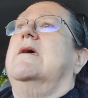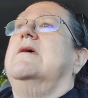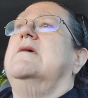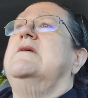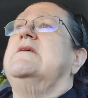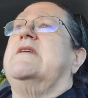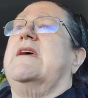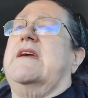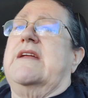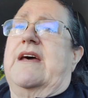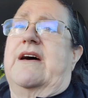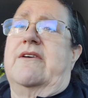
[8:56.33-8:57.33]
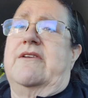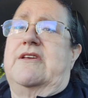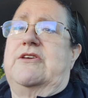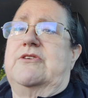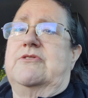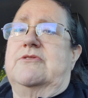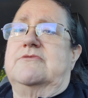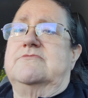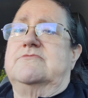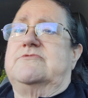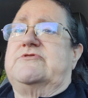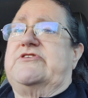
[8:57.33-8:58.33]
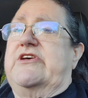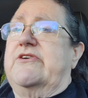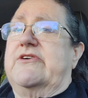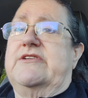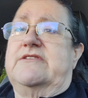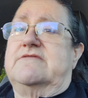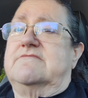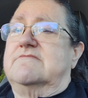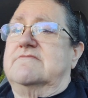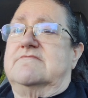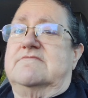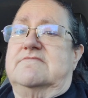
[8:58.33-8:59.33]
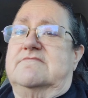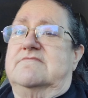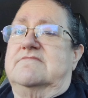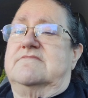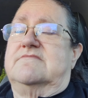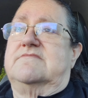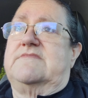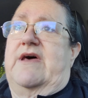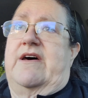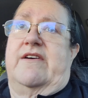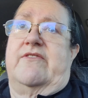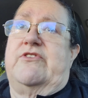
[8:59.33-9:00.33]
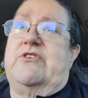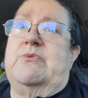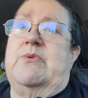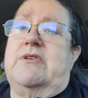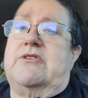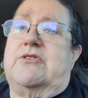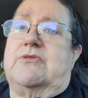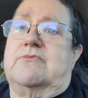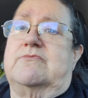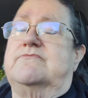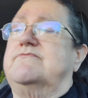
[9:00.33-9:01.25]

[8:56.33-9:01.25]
And you take it out and you sear it however you want to.